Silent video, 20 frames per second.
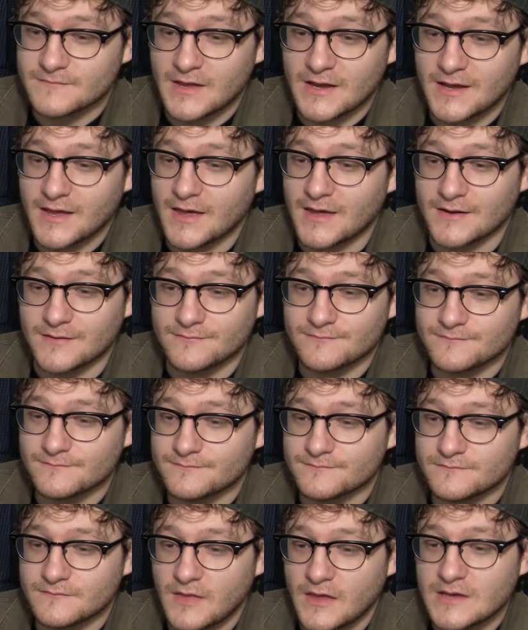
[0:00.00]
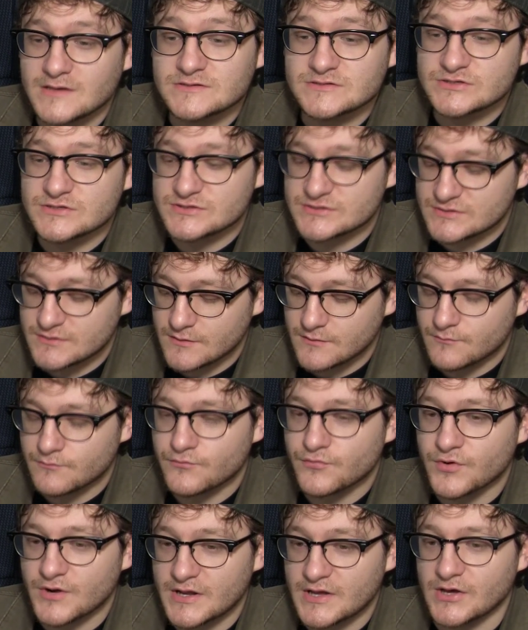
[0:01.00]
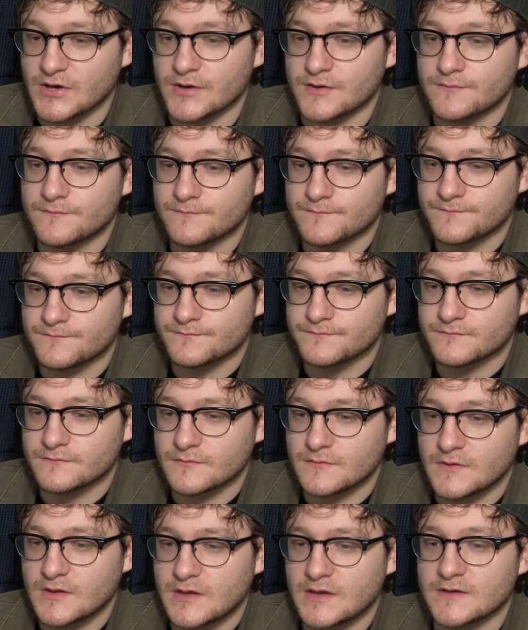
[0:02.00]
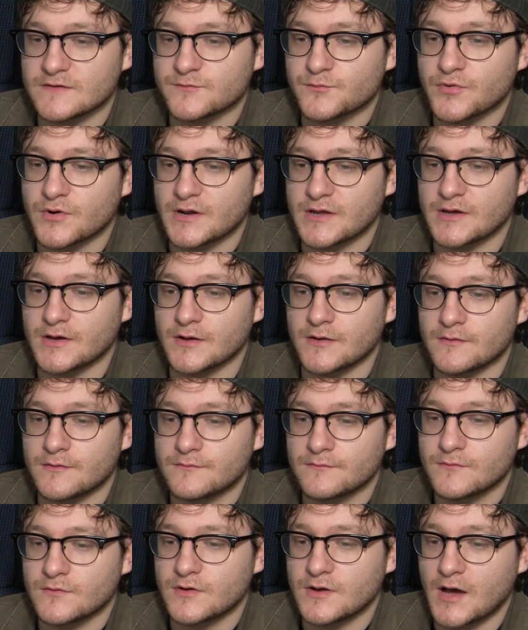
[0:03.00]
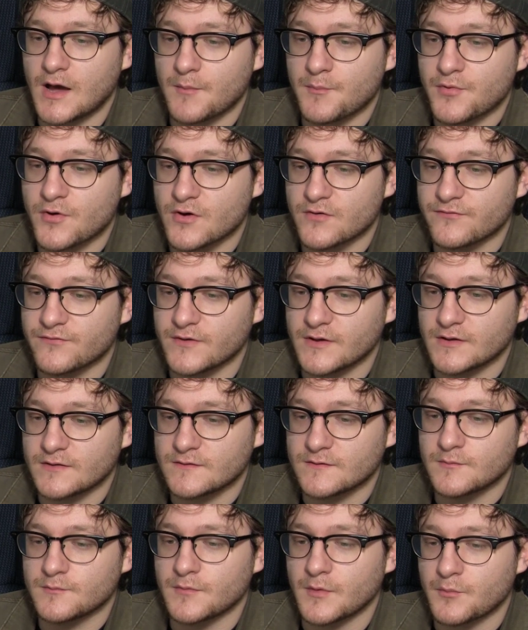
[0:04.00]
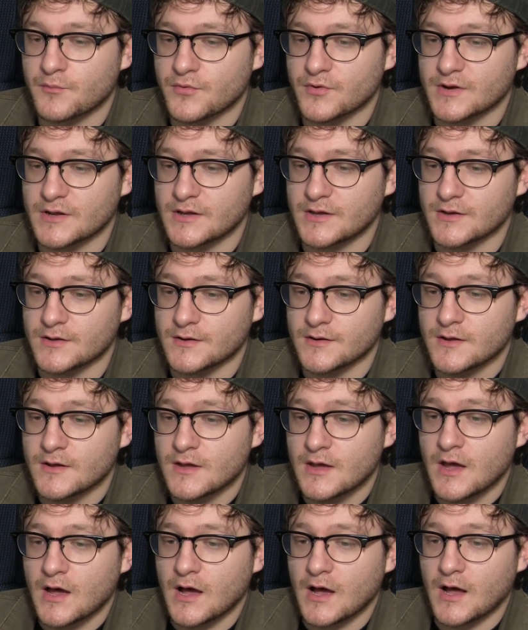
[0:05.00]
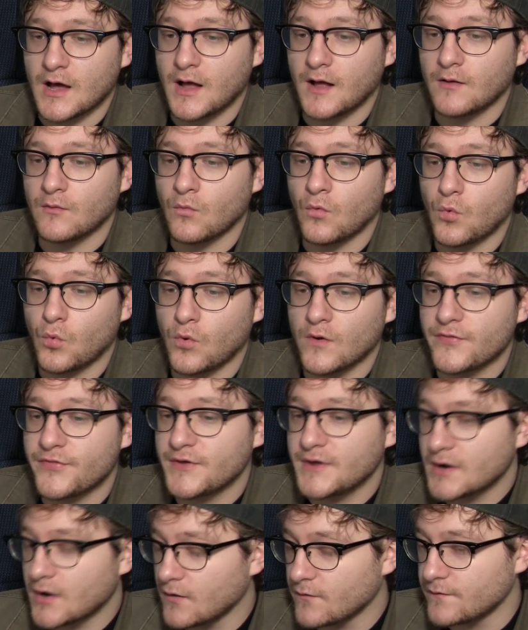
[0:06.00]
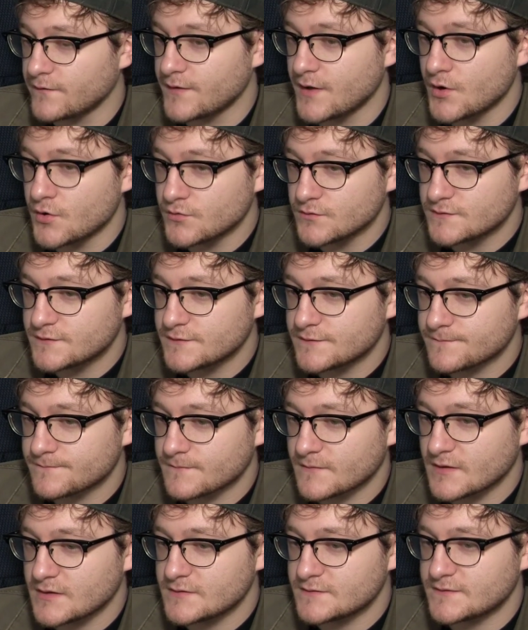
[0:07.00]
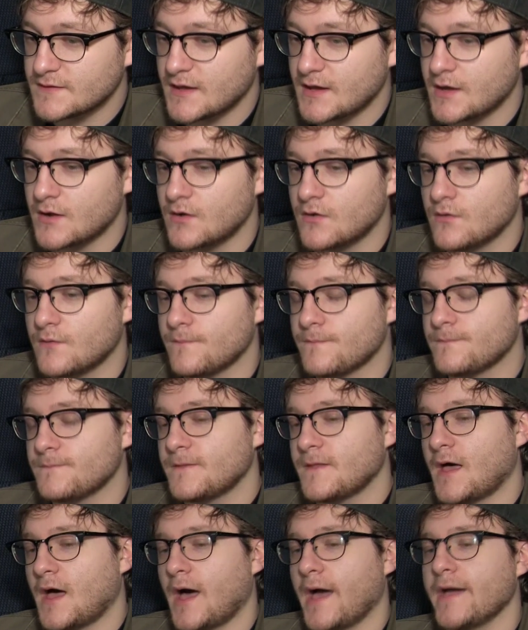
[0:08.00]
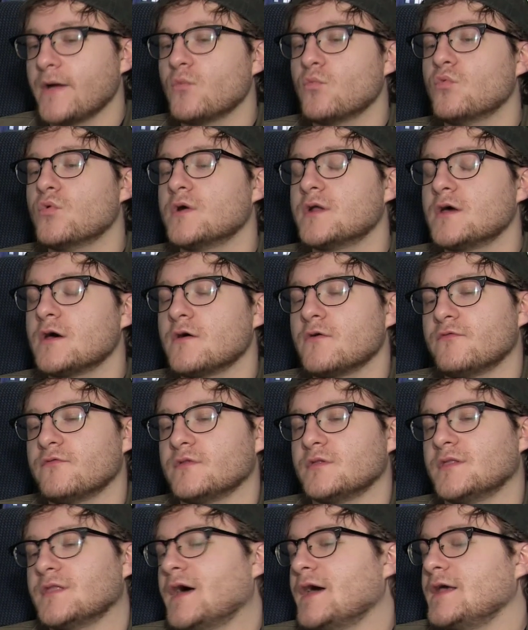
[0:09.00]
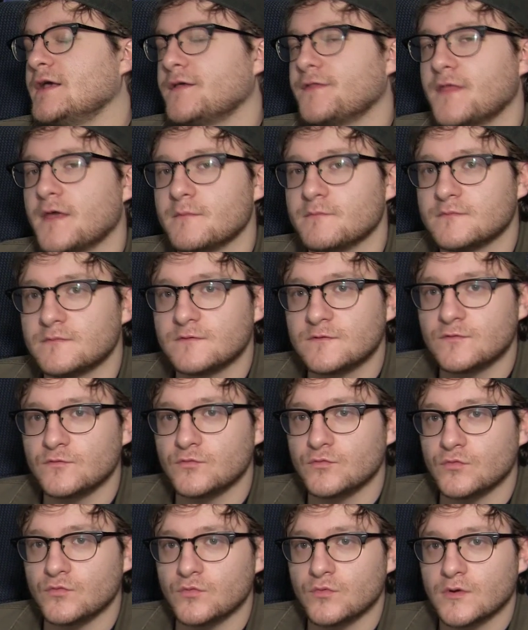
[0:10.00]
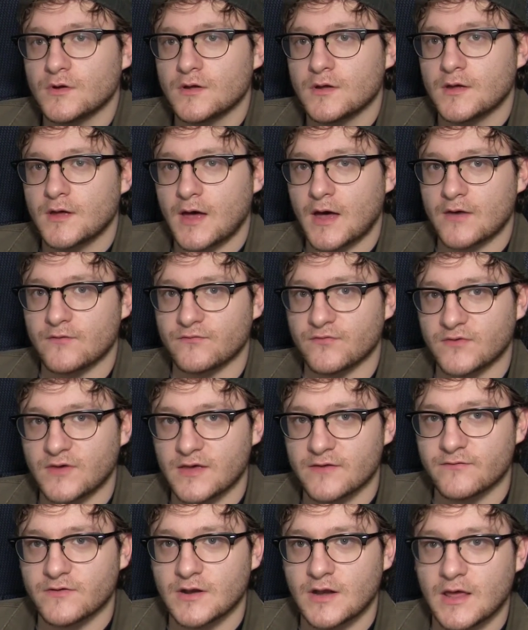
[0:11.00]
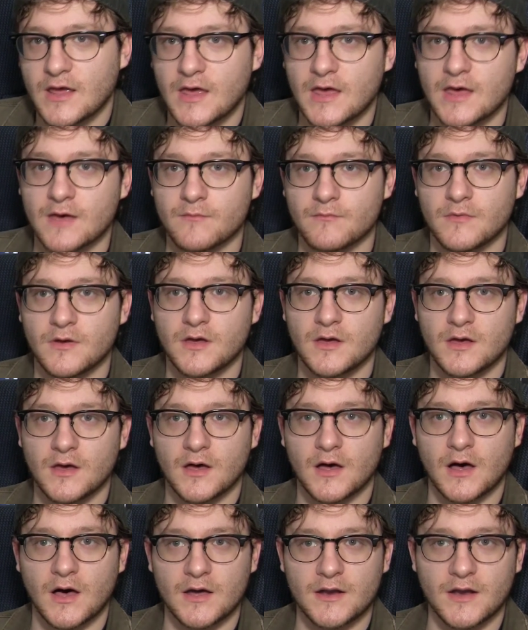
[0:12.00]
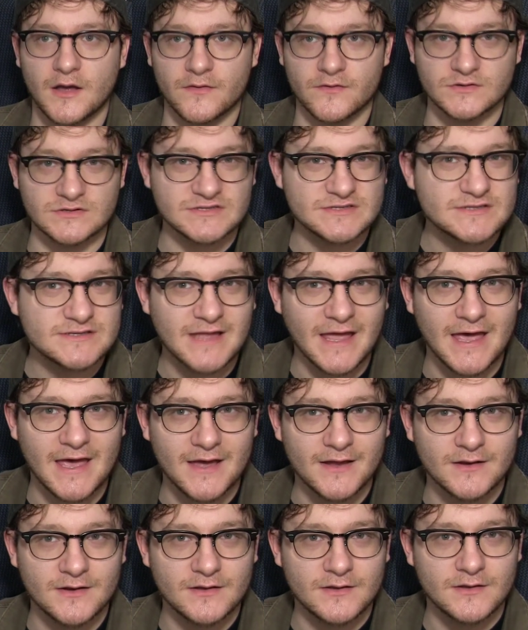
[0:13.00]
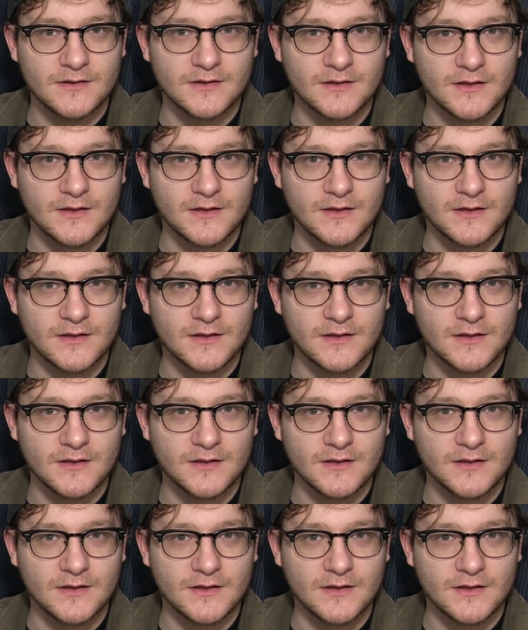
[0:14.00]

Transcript: again, he's just pretty good. He is pretty good. Not perfect, but pretty good. One thing I'll note is that I would have liked them to have given him another stand,